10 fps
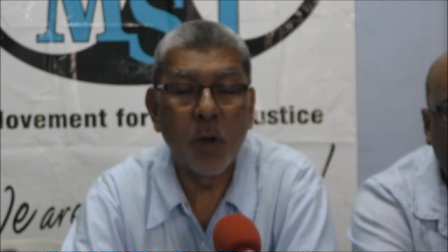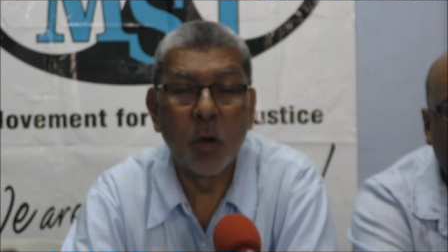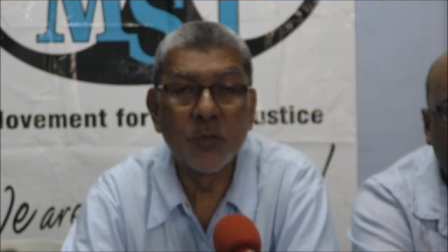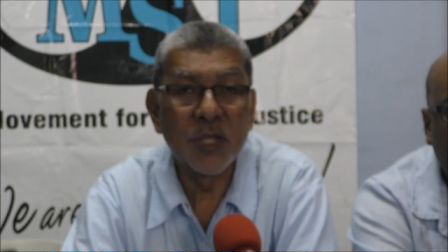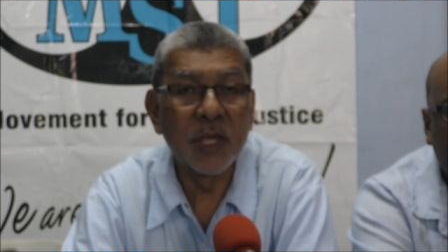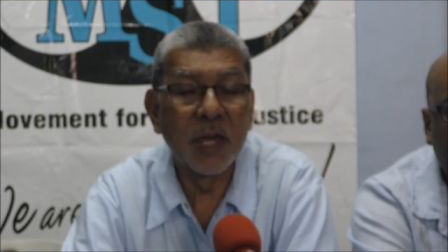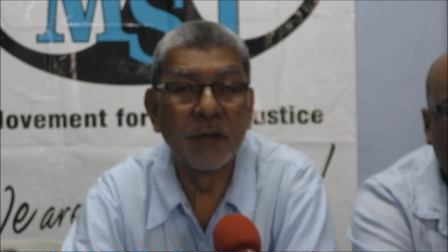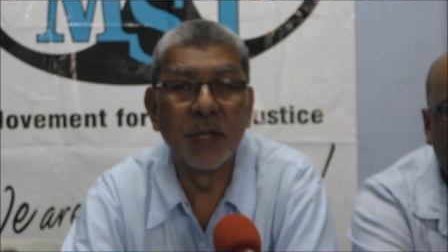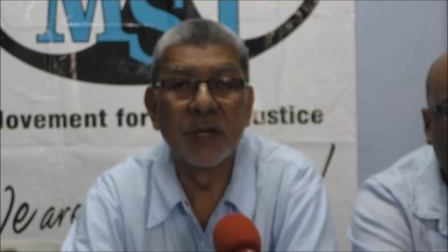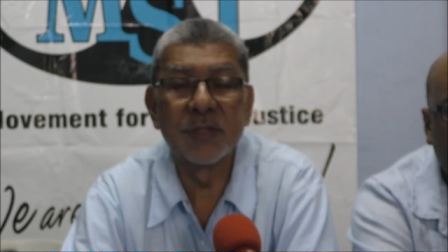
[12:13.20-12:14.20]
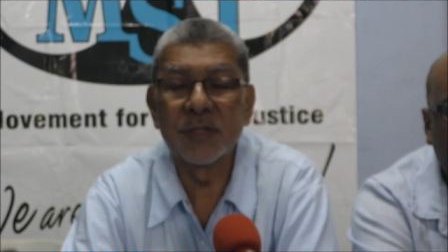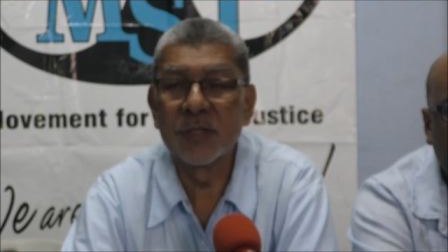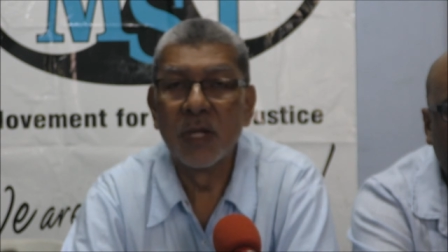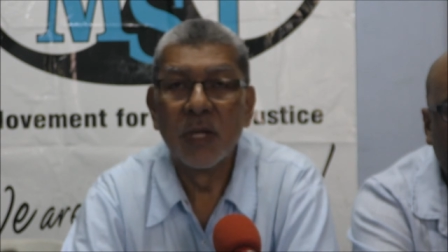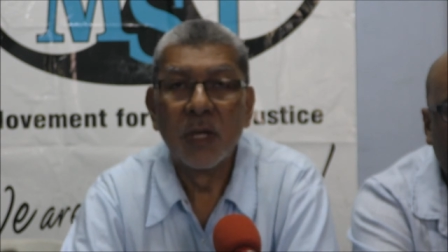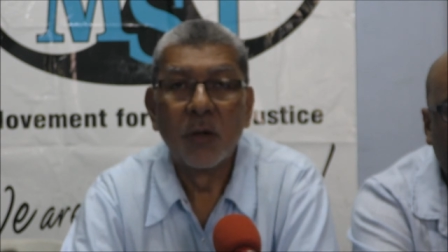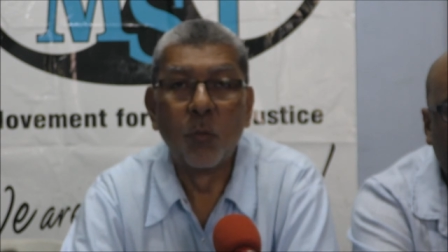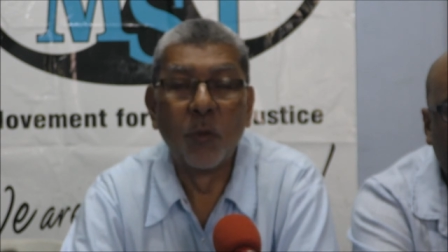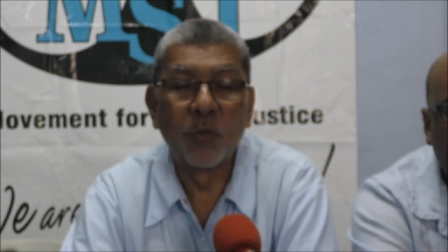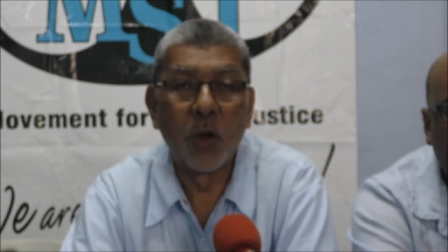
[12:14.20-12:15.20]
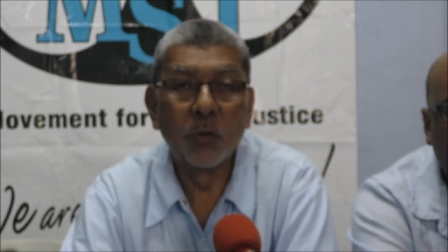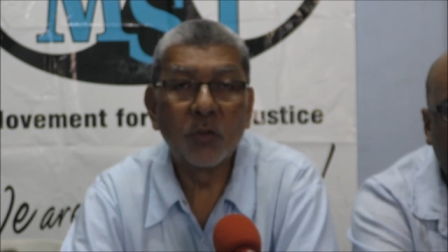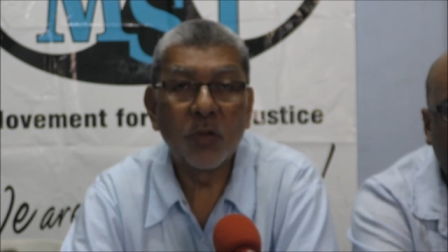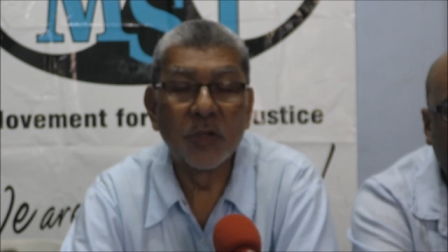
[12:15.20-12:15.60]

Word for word: housing areas, without